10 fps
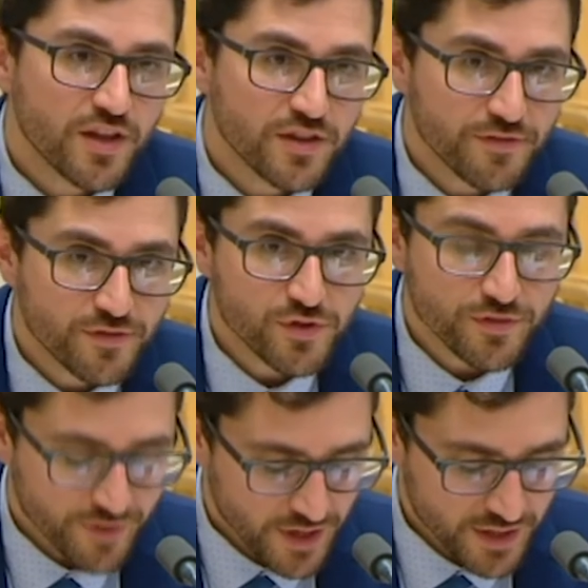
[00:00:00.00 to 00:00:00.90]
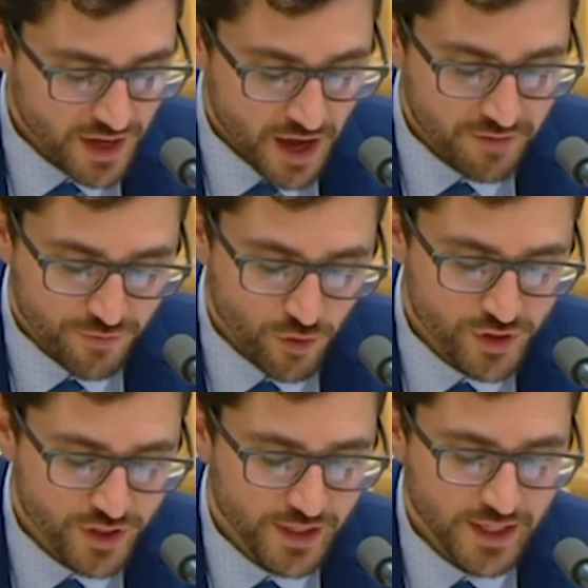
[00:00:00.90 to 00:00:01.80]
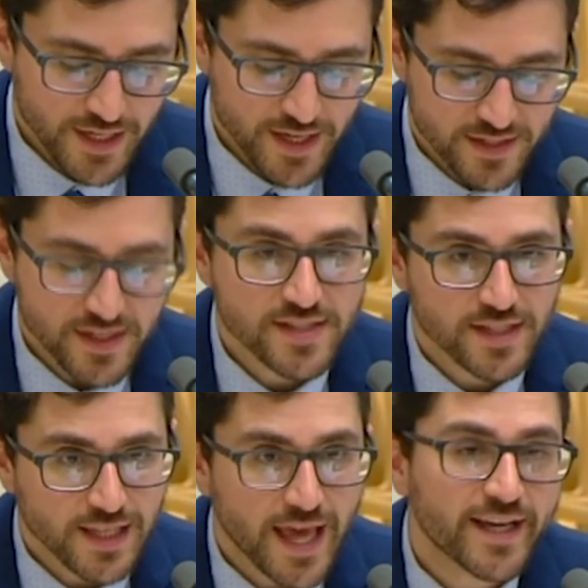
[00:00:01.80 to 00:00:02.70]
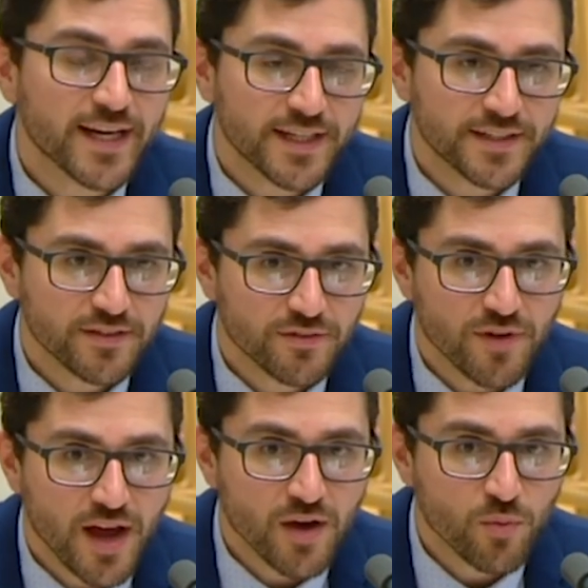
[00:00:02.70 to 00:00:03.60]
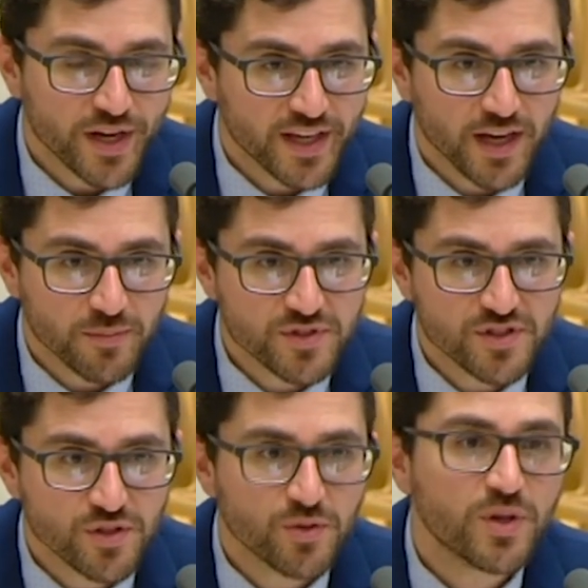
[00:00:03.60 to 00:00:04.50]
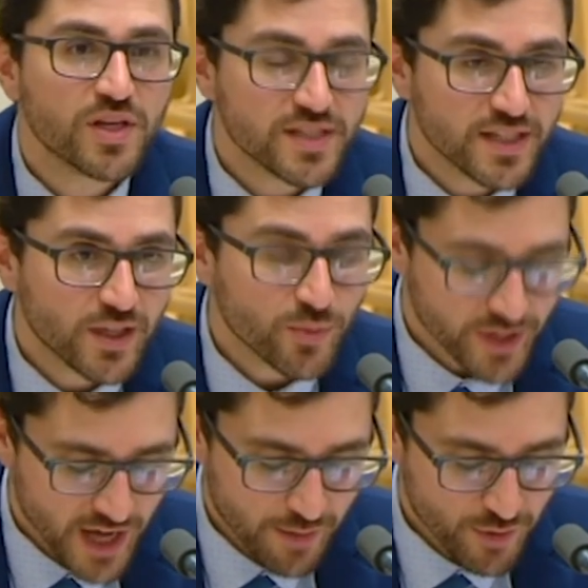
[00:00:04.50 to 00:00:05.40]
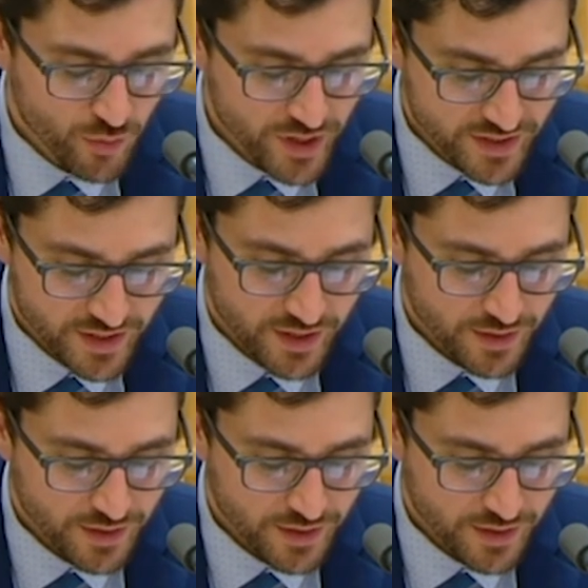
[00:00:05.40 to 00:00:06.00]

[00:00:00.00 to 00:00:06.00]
The Future Fund, unfortunately, is a laggard when it comes to dealing with carbon risk.